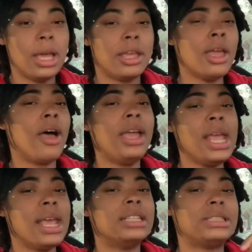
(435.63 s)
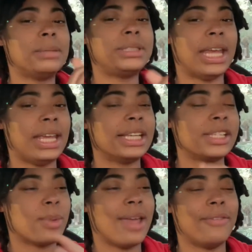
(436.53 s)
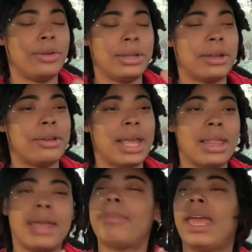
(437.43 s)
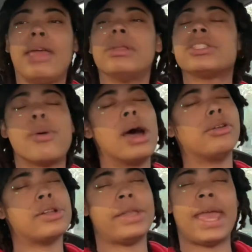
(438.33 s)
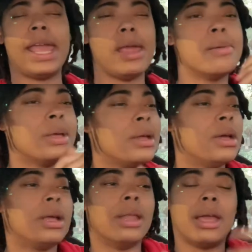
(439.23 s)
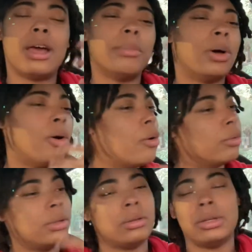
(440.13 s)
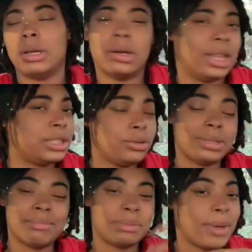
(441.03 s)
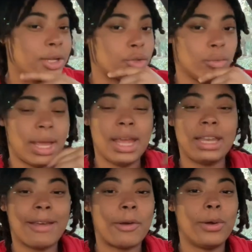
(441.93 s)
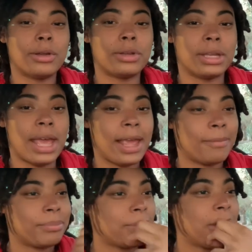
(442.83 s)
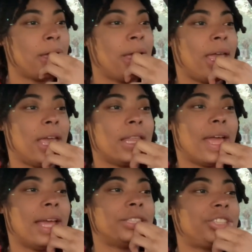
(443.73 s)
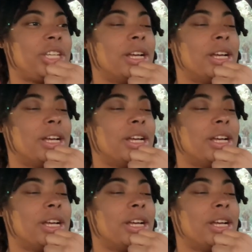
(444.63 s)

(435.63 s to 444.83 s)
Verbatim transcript: Y'all, he ends up taking his wife on a dinner date like, babe, let's go out on a date. Like, come on, let's do something special. They end up going on a date and like she